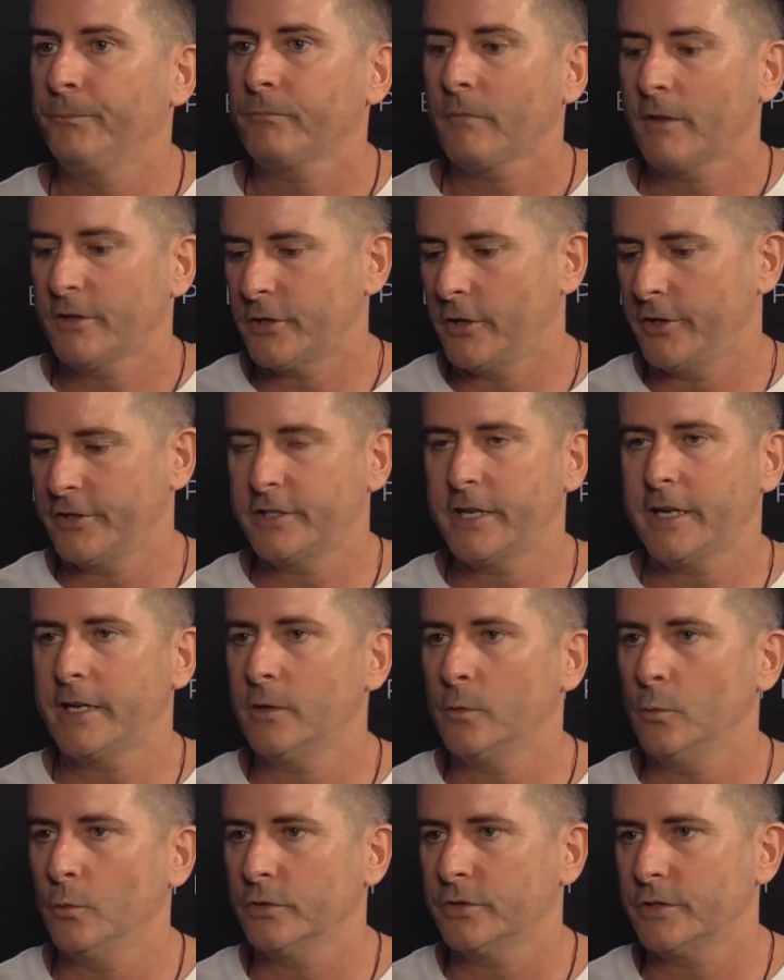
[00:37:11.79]
So the second
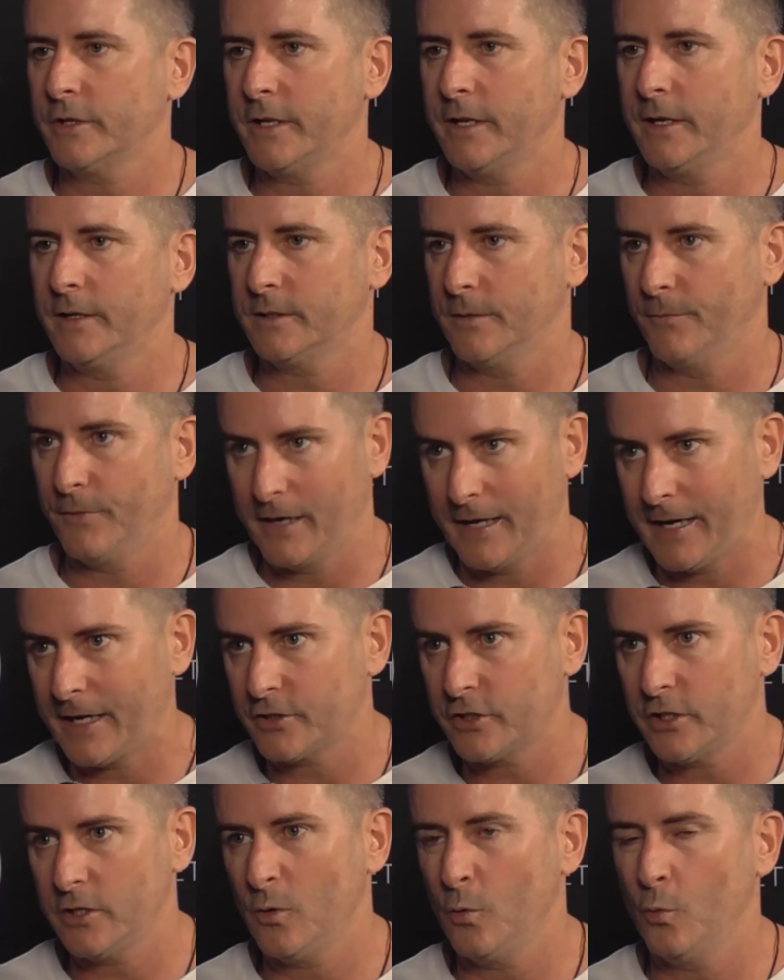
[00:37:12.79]
horse there is a
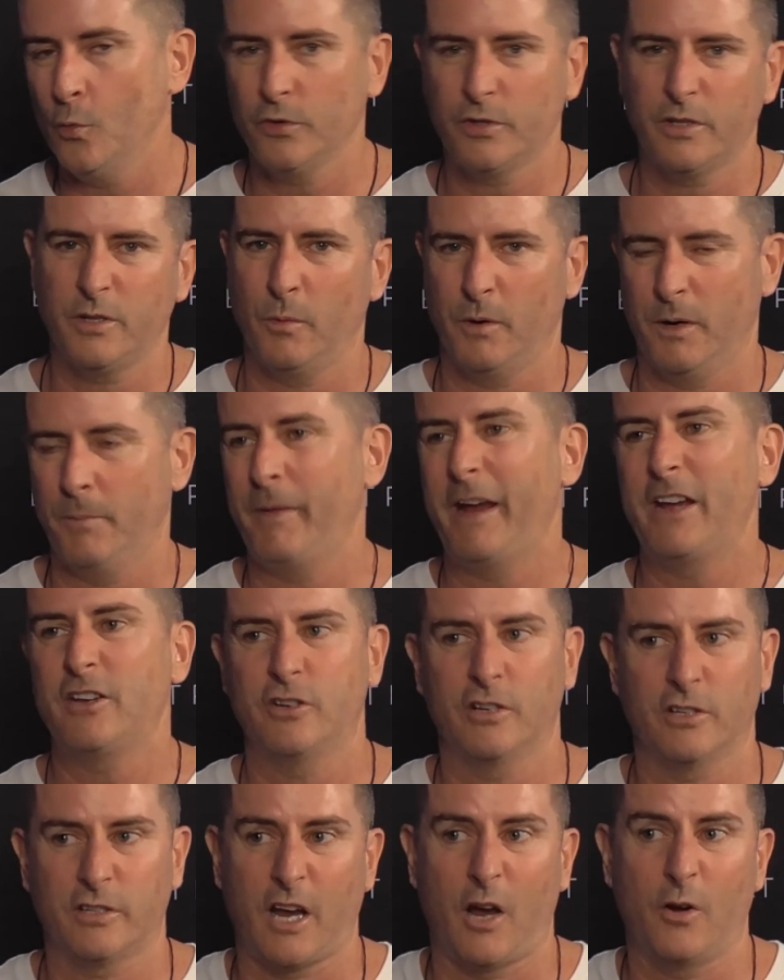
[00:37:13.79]
Valachi horse. You would imagine
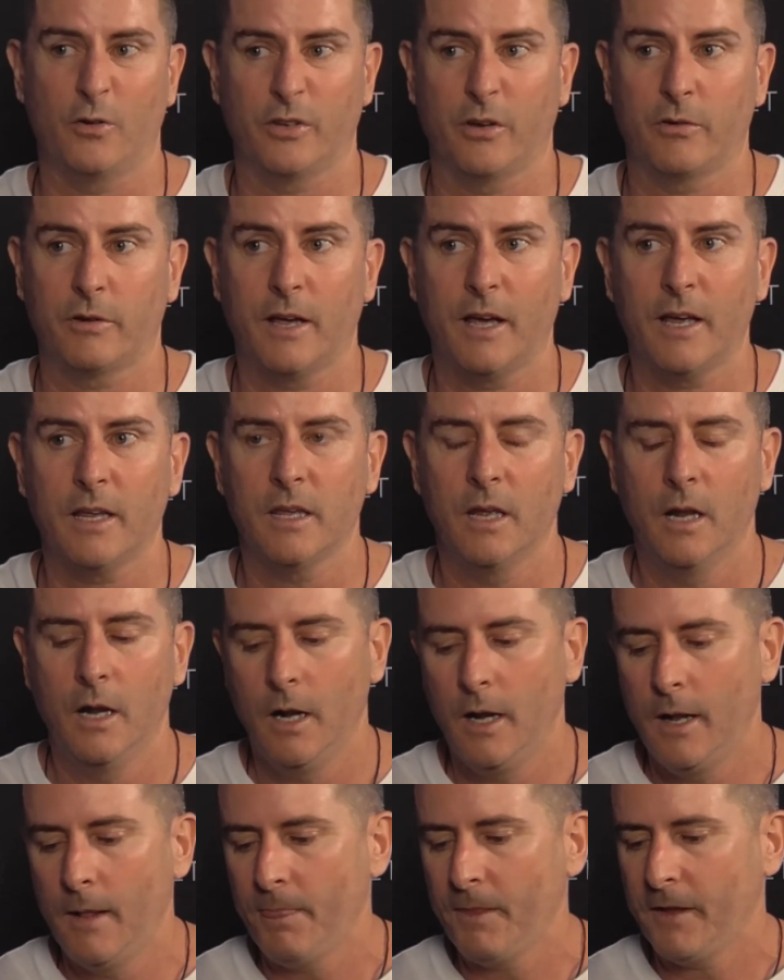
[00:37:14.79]
it goes okay.
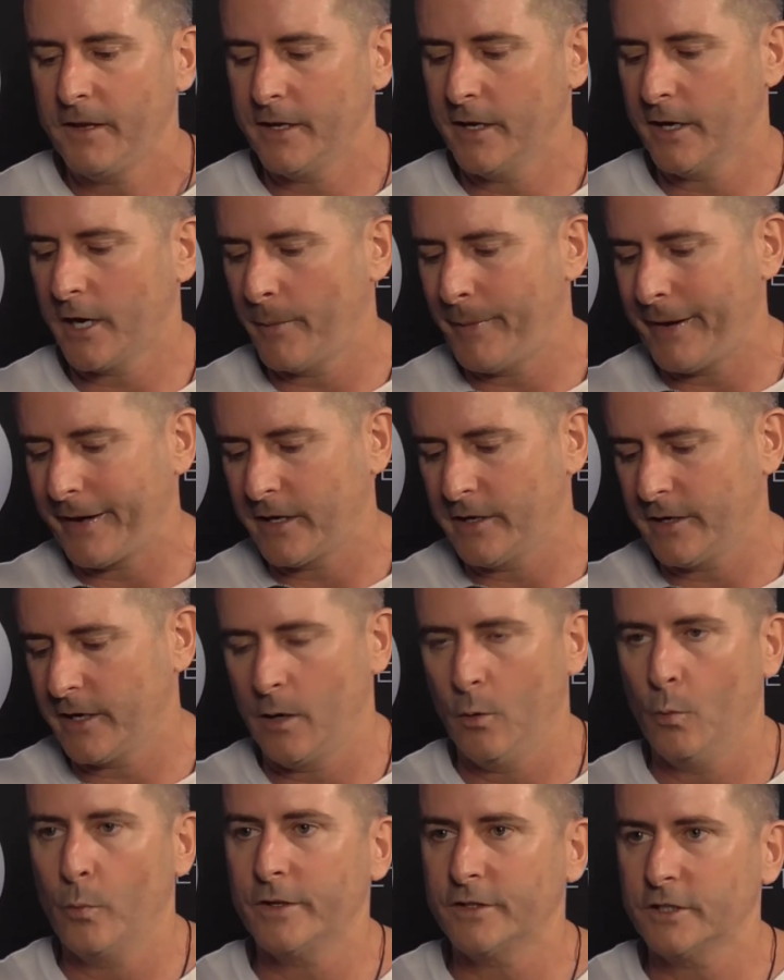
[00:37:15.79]
Mm-hmm. You go back and you go,
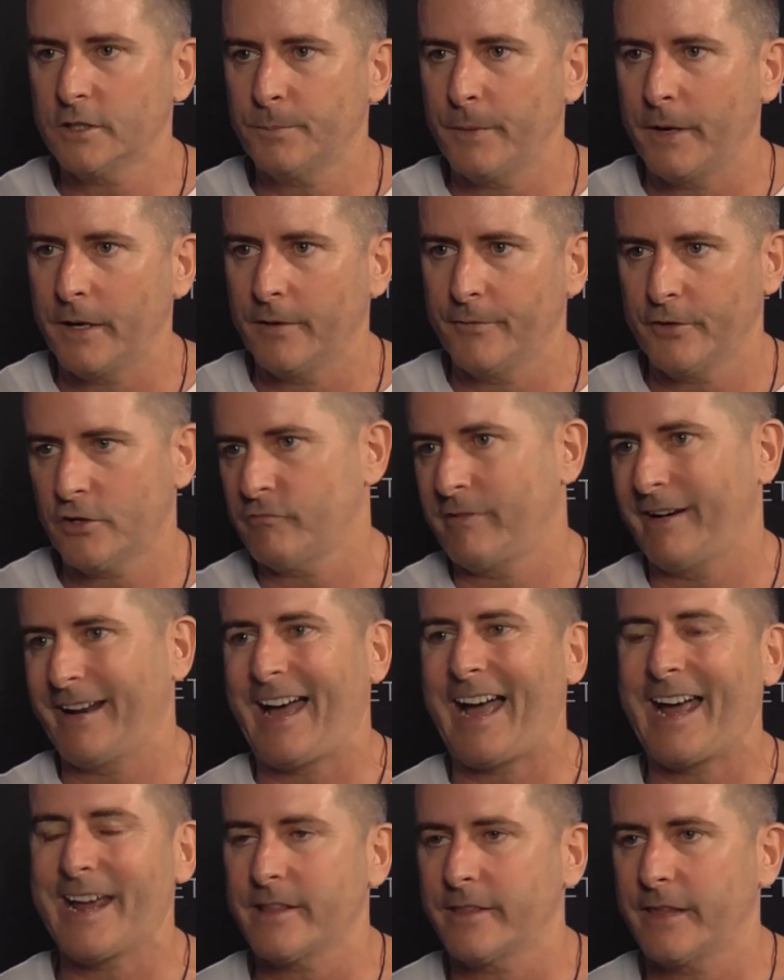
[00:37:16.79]
where's this been? If it's run
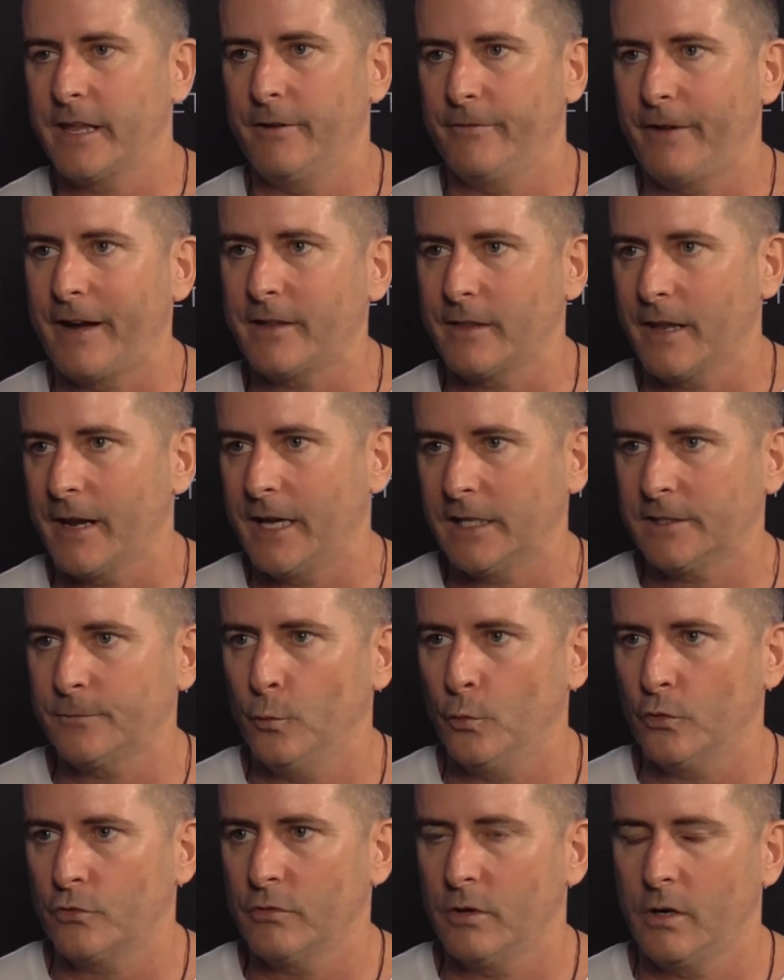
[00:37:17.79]
8 out of 8 the last
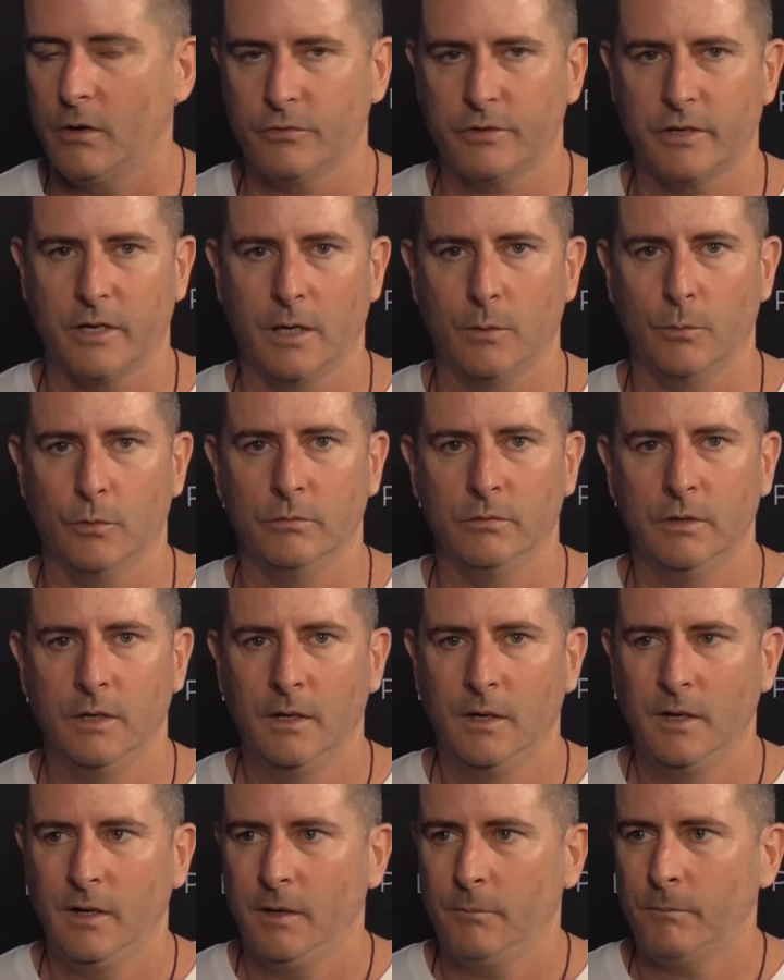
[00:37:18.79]
4 trials, you go, well,
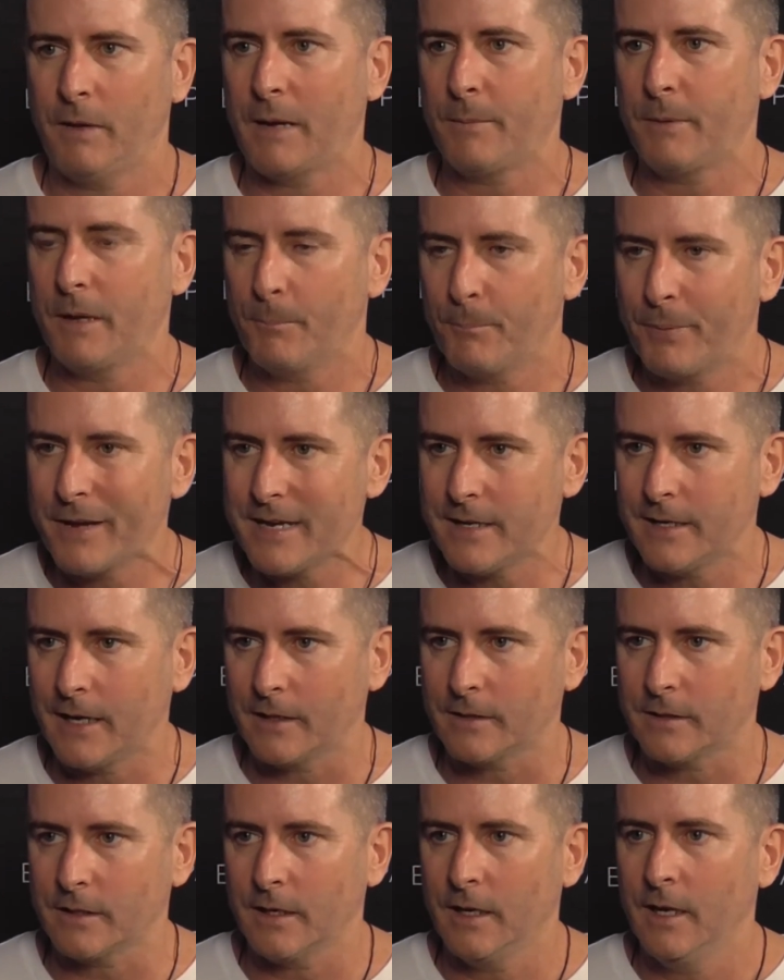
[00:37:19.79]
maybe it beat
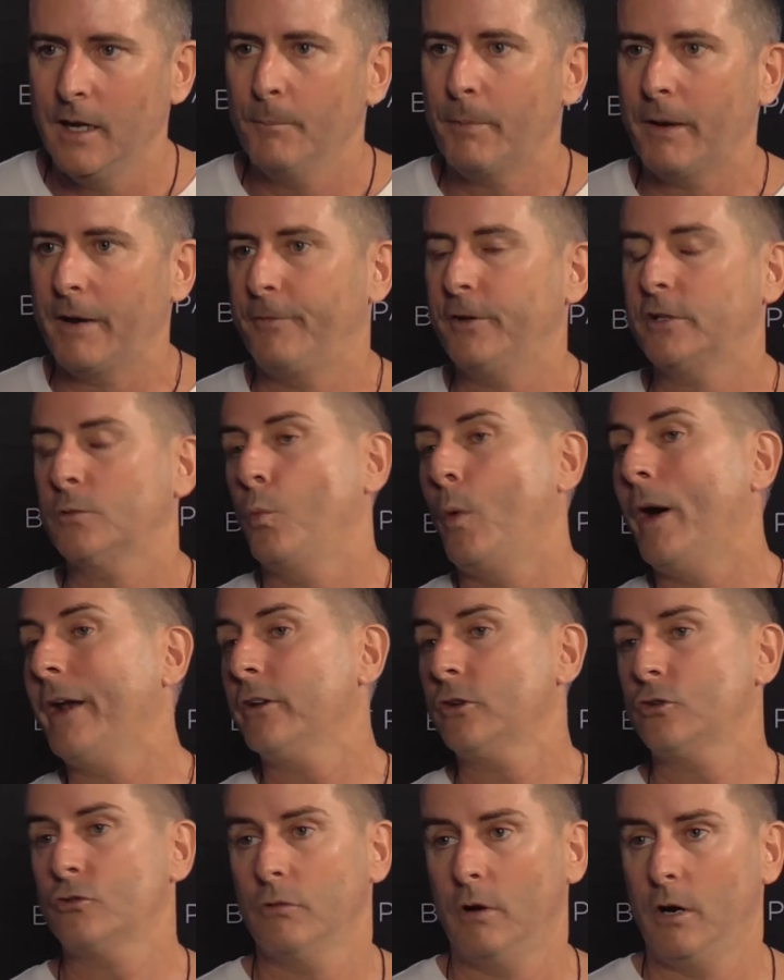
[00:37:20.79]
nothing. But if it's won a
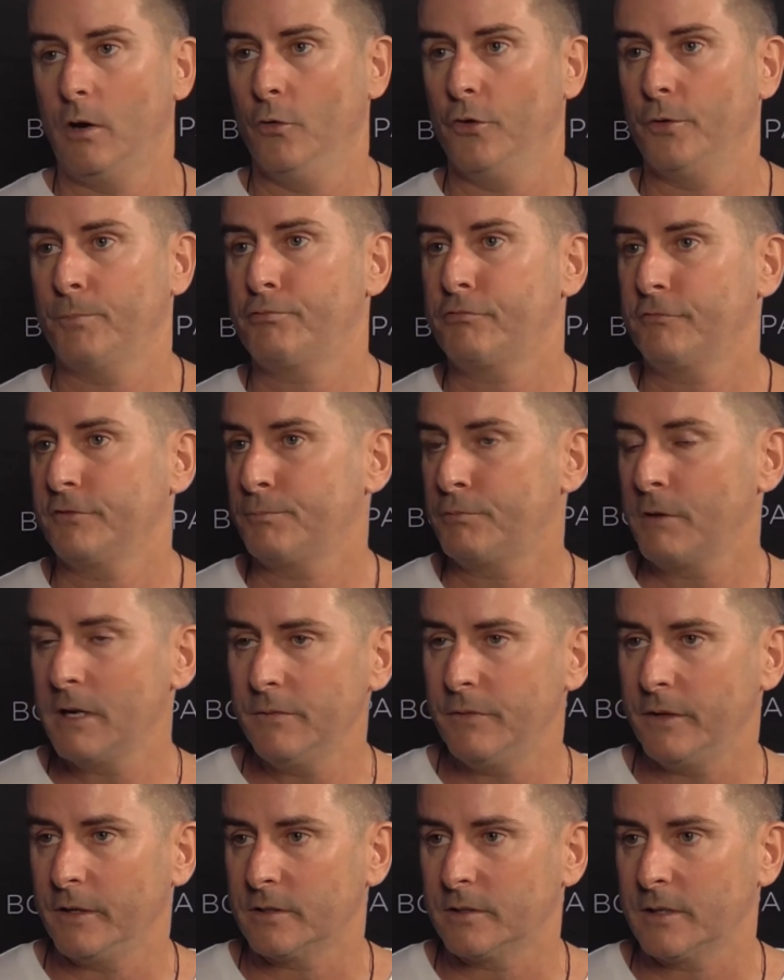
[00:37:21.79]
trial the
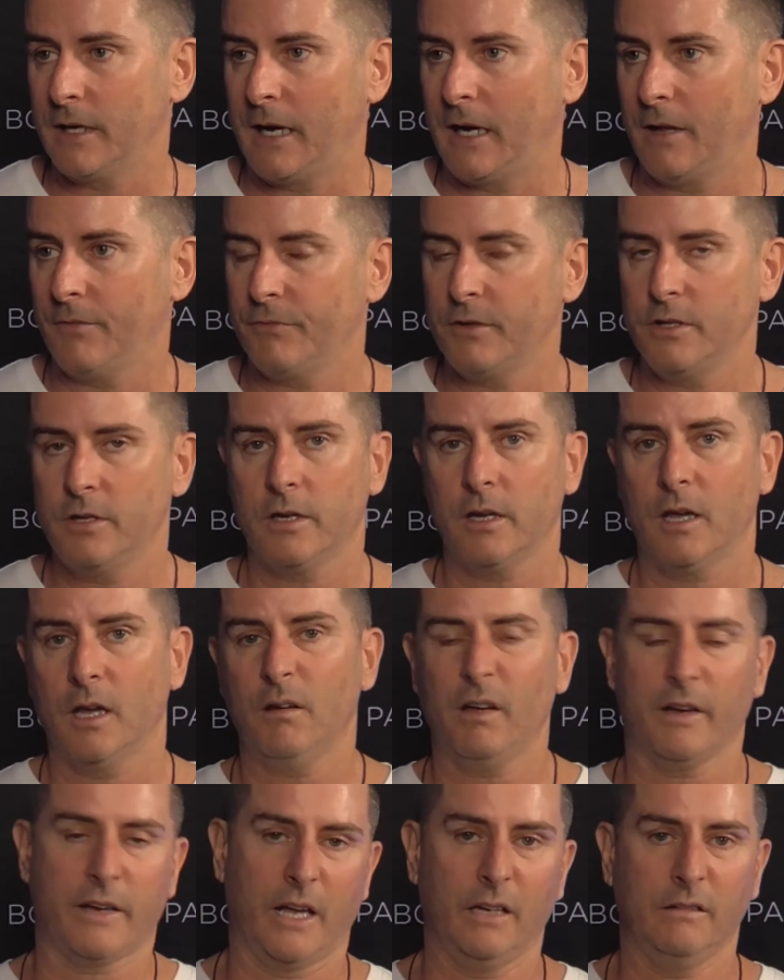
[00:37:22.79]
previous start, then you go,
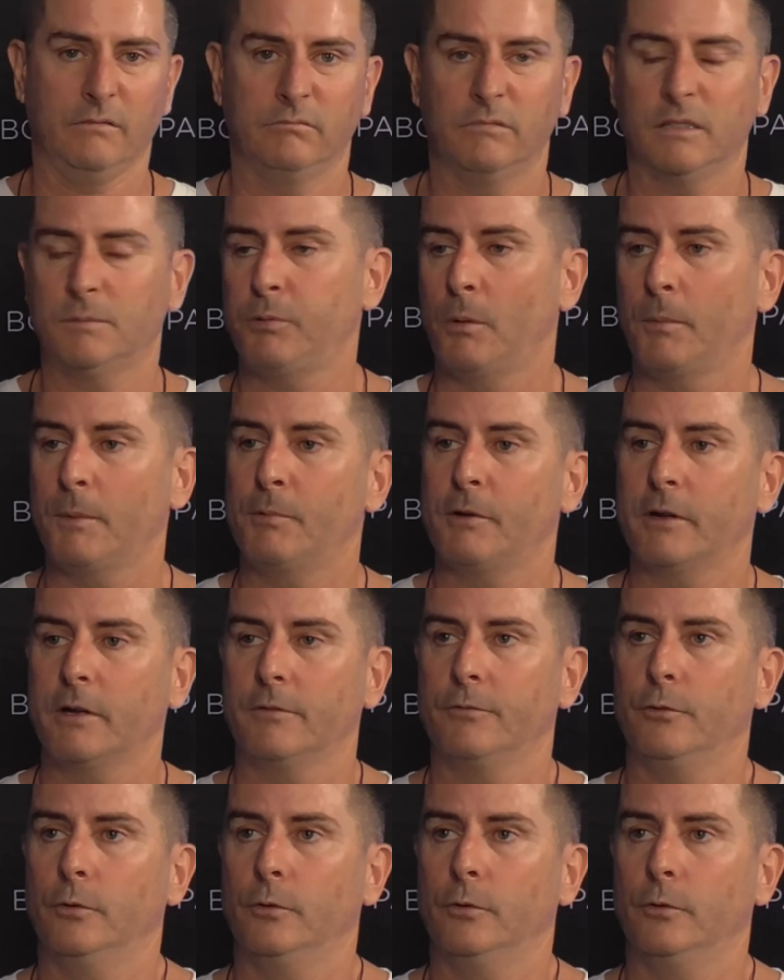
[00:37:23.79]
okay, that's probably pretty good form.